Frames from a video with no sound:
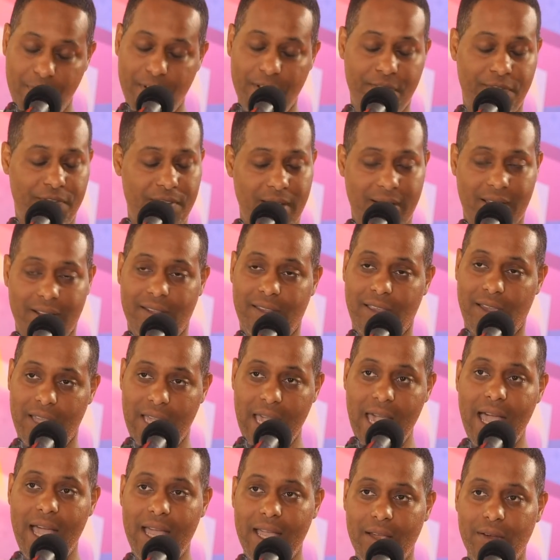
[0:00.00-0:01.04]
said,
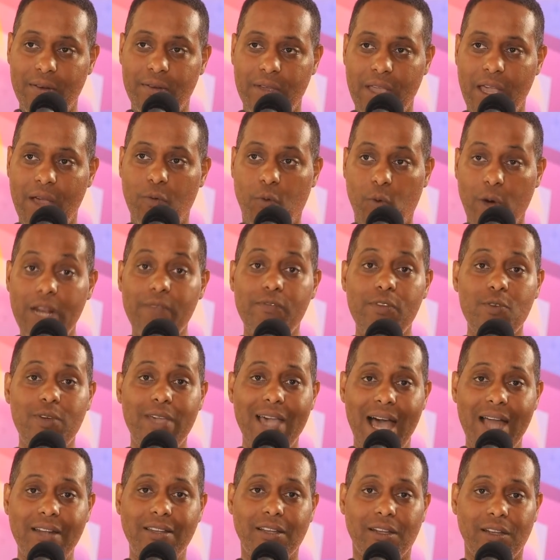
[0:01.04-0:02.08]
"Yeah, yeah. What have you
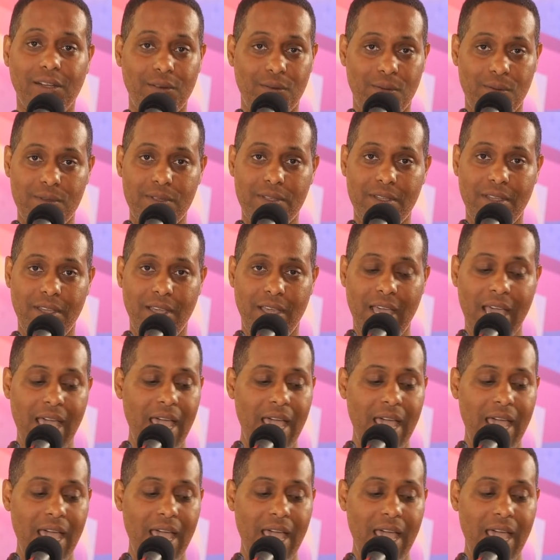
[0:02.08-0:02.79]
got to lose?"